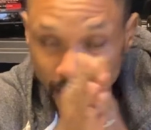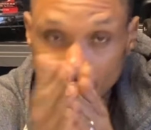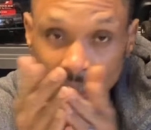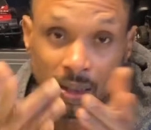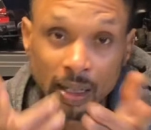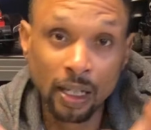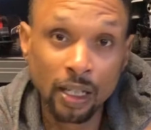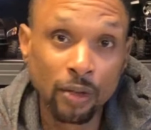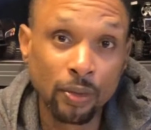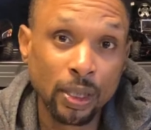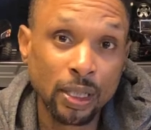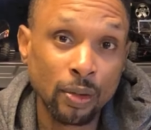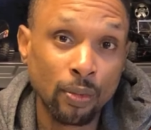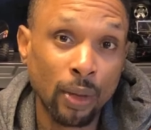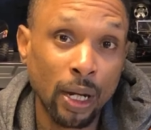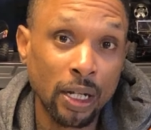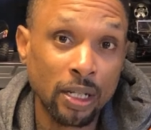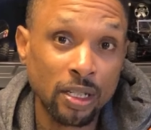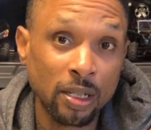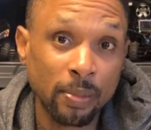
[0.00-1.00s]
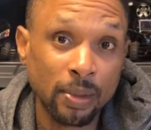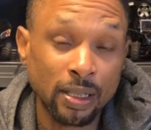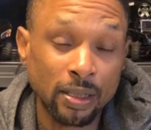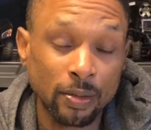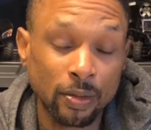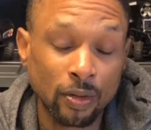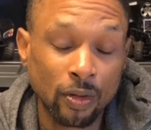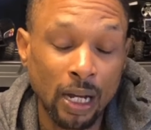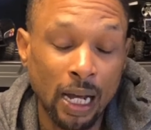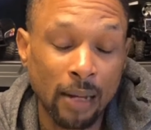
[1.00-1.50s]
another reason why you should be
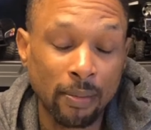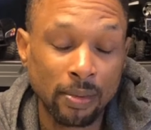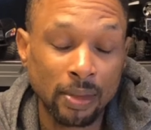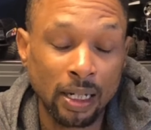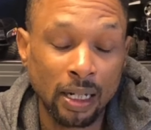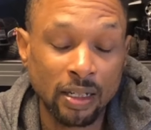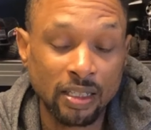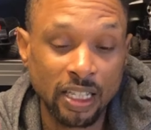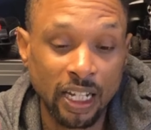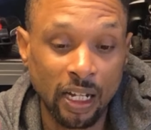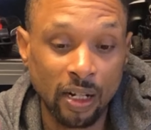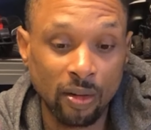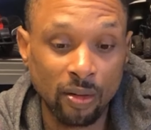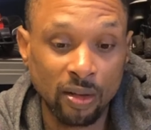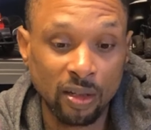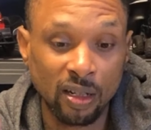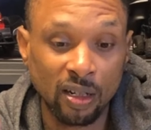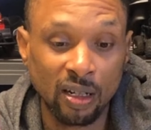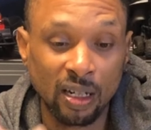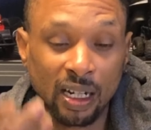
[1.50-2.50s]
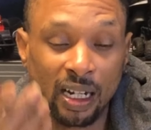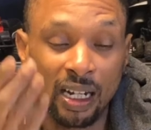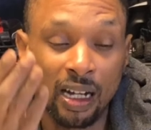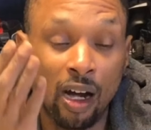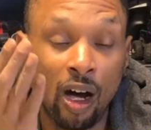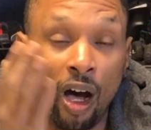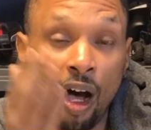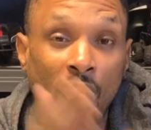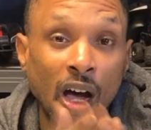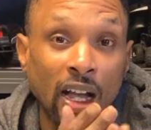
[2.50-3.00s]
subscribed to the channel.
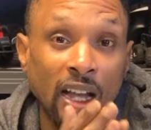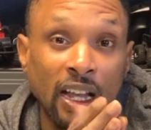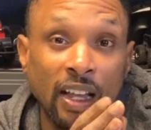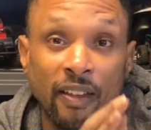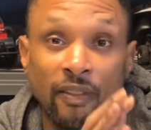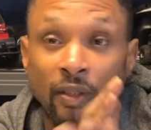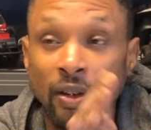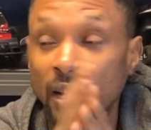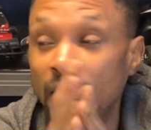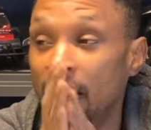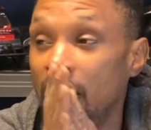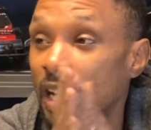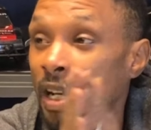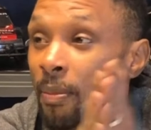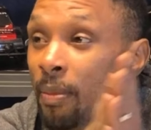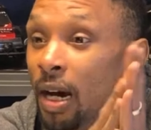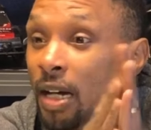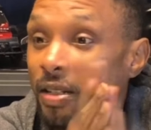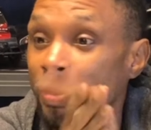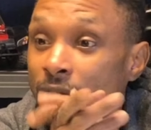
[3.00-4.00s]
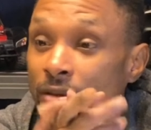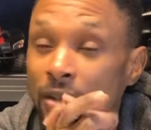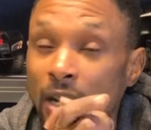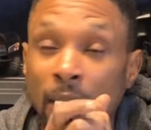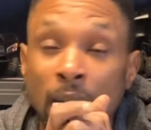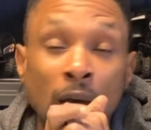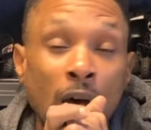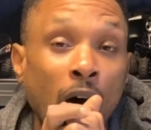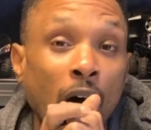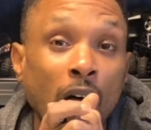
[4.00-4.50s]
If any of my
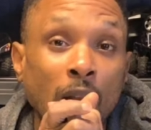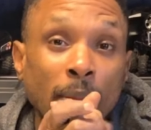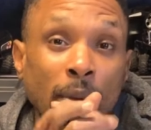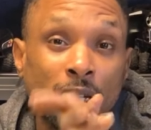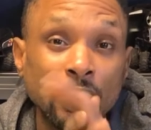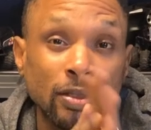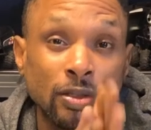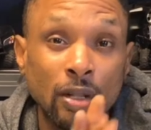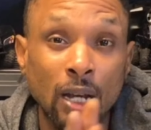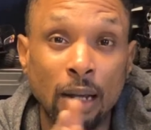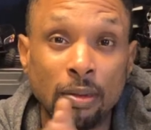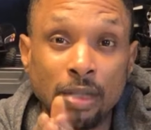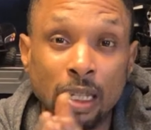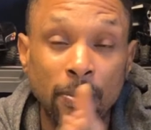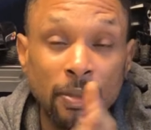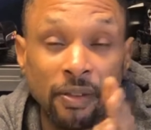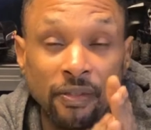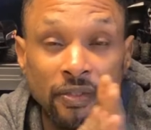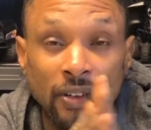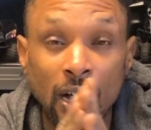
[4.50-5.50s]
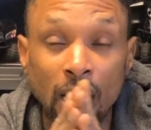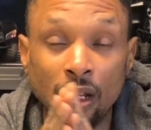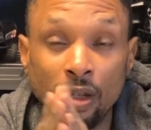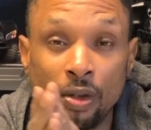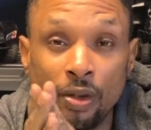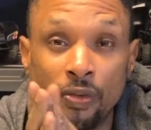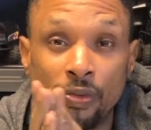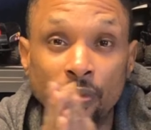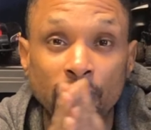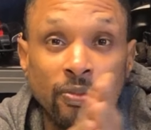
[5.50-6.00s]
subscribers, all my subscribers that have been following
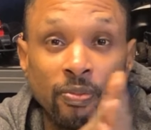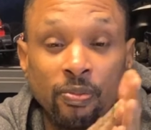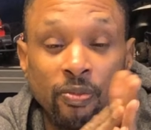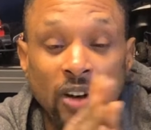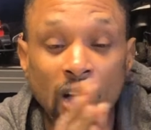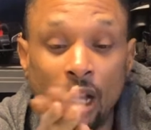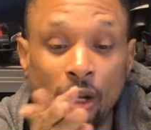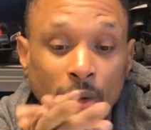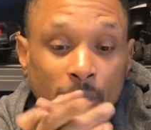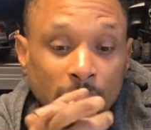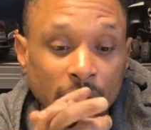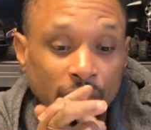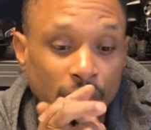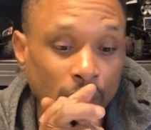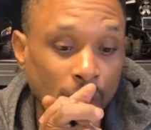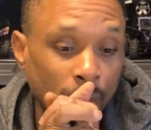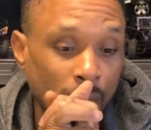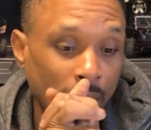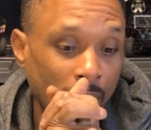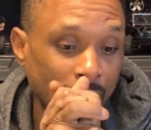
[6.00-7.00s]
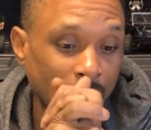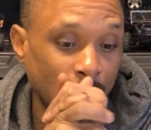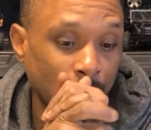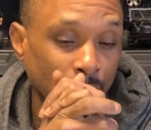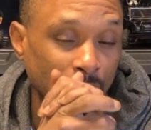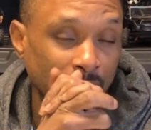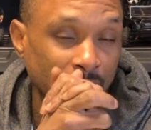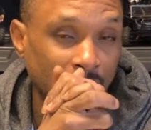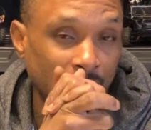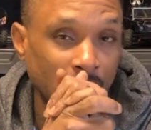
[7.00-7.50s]
you, following me for a while, they
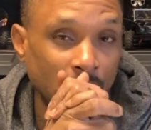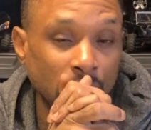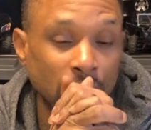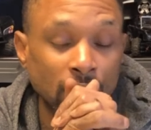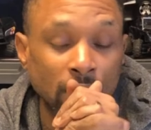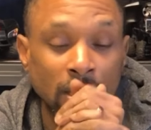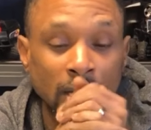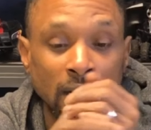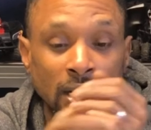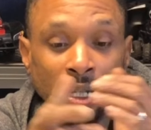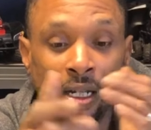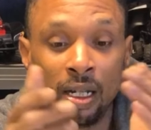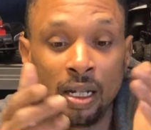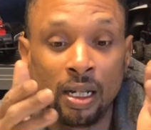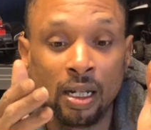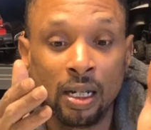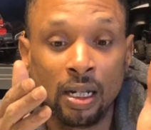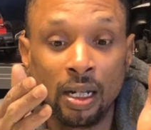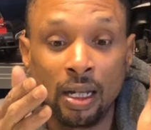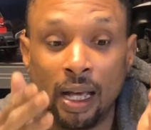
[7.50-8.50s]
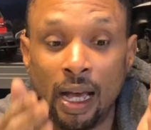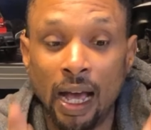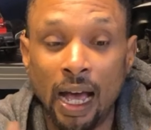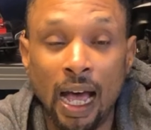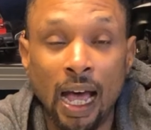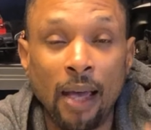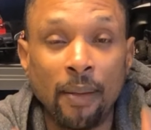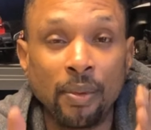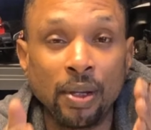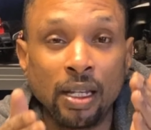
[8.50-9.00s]
would tell you,
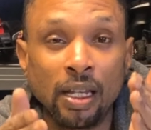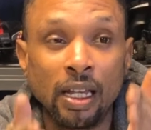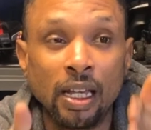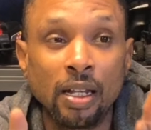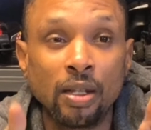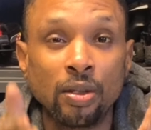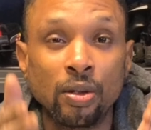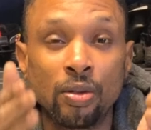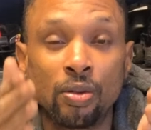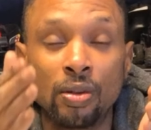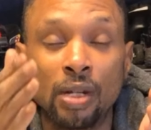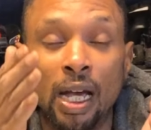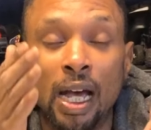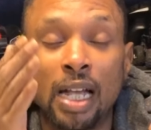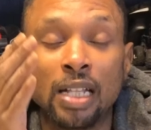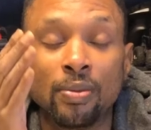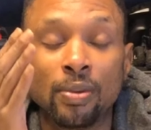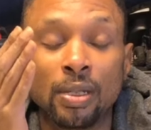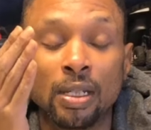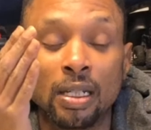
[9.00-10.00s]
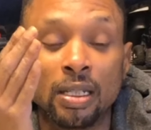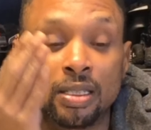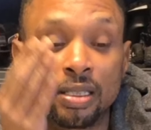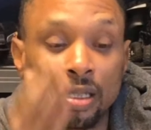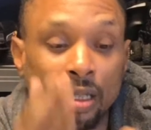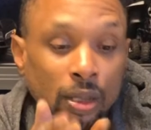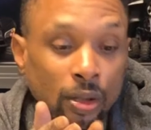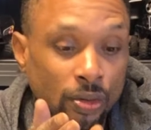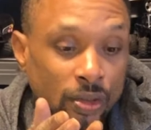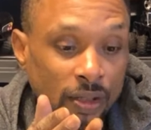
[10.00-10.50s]
I be hitting you guys with the
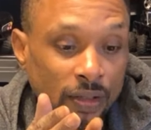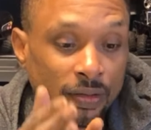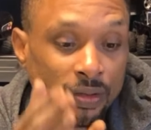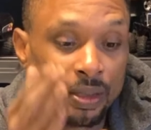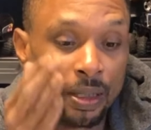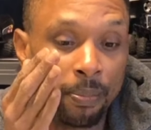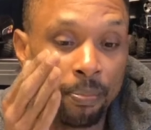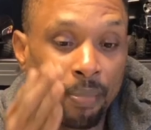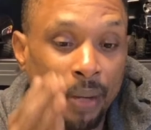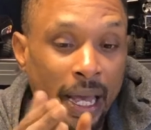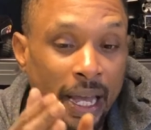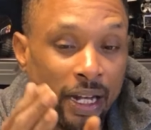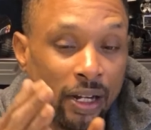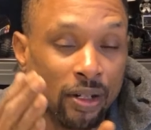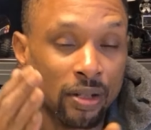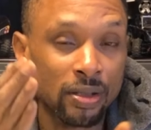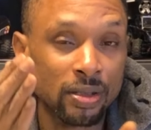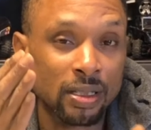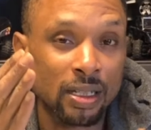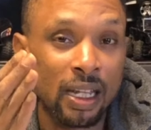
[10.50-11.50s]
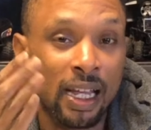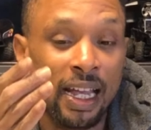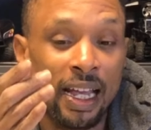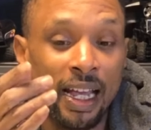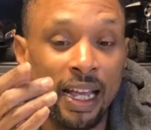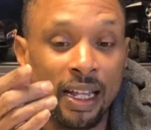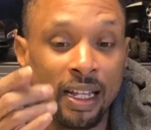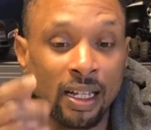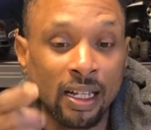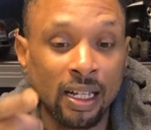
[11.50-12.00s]
exclusives, the bangers, and